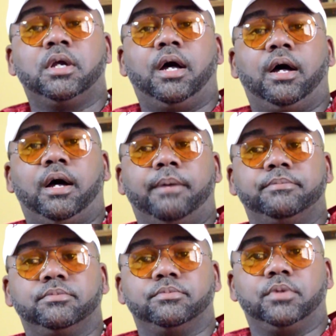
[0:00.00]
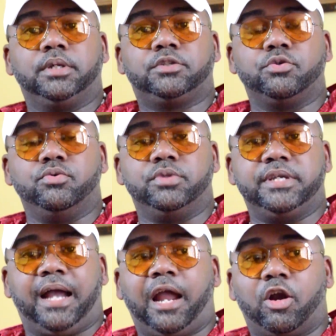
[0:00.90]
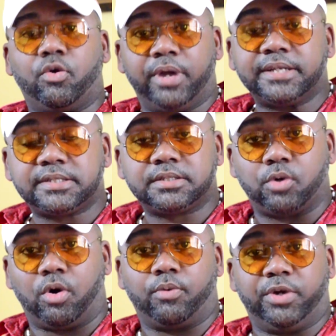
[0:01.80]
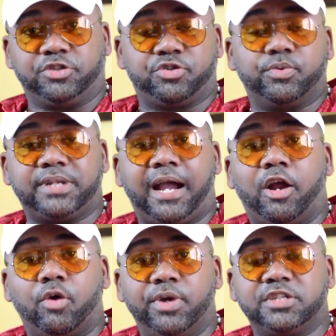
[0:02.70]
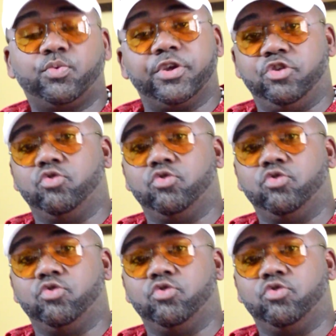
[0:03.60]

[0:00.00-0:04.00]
um, to the IRS or registering with the IRS when